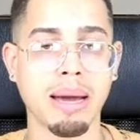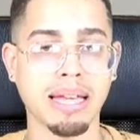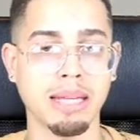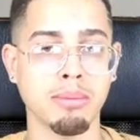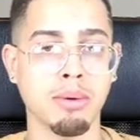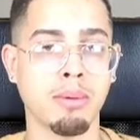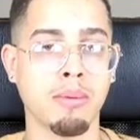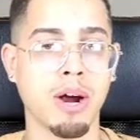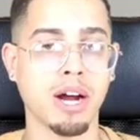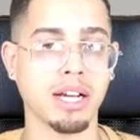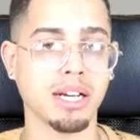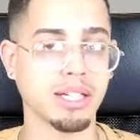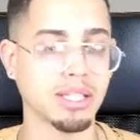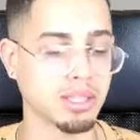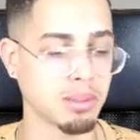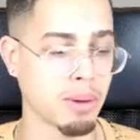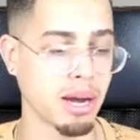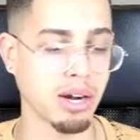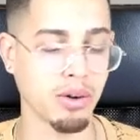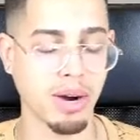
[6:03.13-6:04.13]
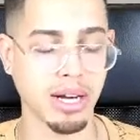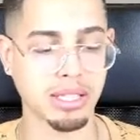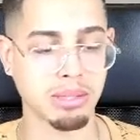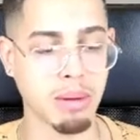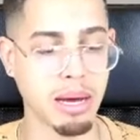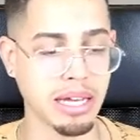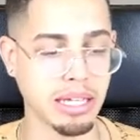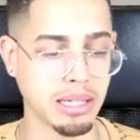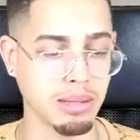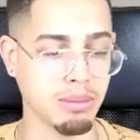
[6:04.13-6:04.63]
my email marketing. Somebody writes
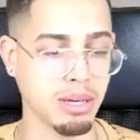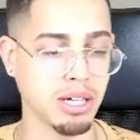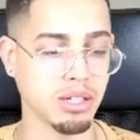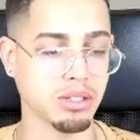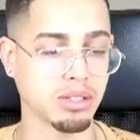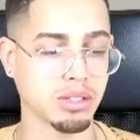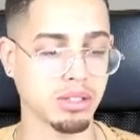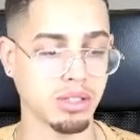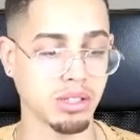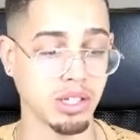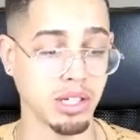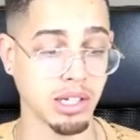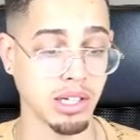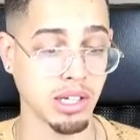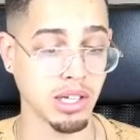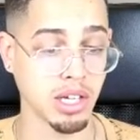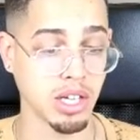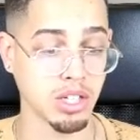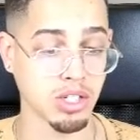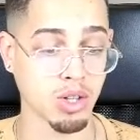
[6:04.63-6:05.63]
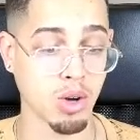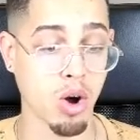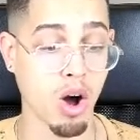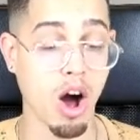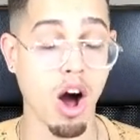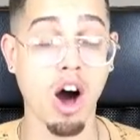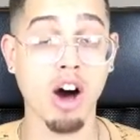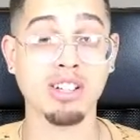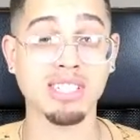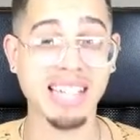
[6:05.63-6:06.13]
my emails. So
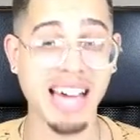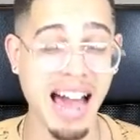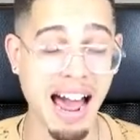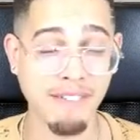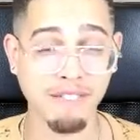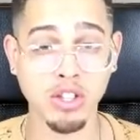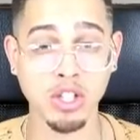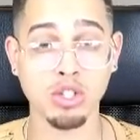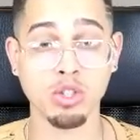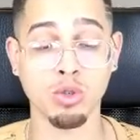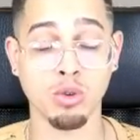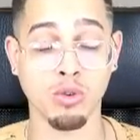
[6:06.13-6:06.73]
all I have to